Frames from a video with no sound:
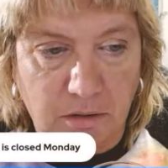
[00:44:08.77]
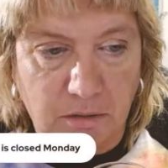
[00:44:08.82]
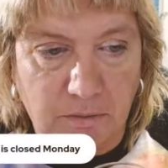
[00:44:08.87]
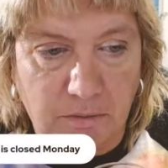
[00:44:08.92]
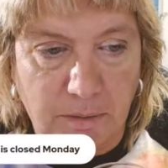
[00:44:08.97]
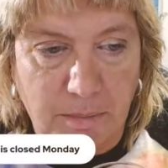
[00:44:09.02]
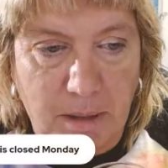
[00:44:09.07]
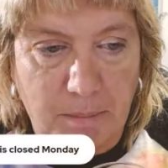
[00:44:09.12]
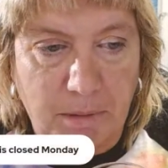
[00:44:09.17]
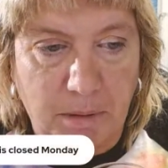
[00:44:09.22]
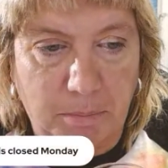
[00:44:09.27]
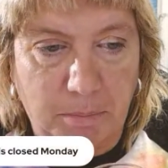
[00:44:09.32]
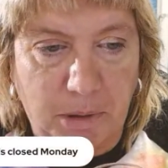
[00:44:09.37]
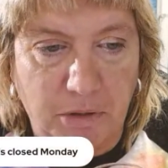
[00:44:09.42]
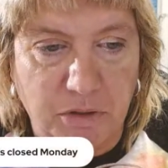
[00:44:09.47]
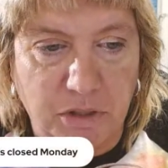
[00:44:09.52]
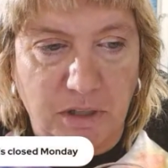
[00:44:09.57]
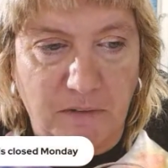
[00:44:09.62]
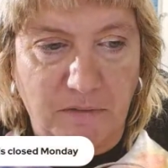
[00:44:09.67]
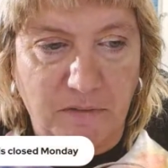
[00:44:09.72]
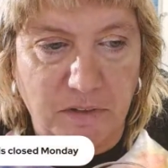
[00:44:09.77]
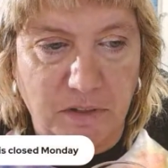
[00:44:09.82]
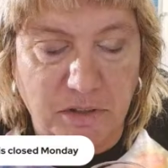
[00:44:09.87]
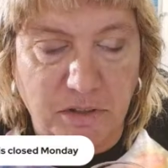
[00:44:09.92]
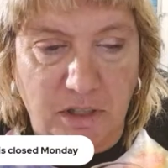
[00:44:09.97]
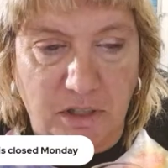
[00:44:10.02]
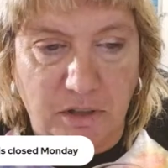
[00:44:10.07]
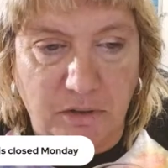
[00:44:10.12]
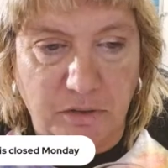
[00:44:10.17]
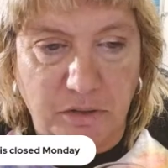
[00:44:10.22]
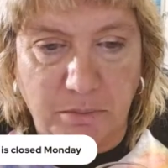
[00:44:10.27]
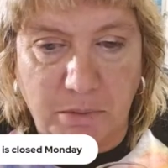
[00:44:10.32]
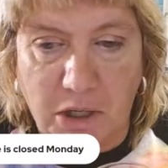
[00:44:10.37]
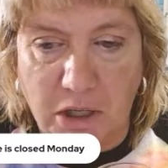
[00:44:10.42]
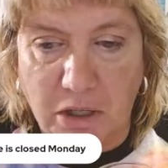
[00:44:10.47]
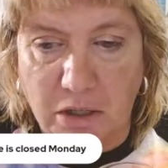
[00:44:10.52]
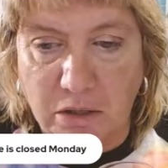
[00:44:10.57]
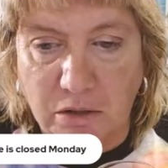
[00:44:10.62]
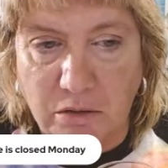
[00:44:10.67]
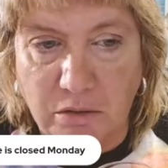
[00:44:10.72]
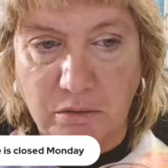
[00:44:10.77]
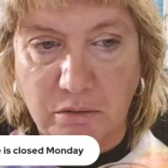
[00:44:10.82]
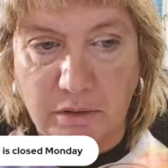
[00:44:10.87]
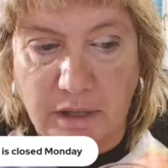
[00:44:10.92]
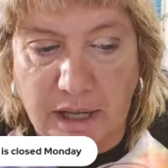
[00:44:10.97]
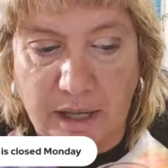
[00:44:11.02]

Remember, post office is closed tomorrow.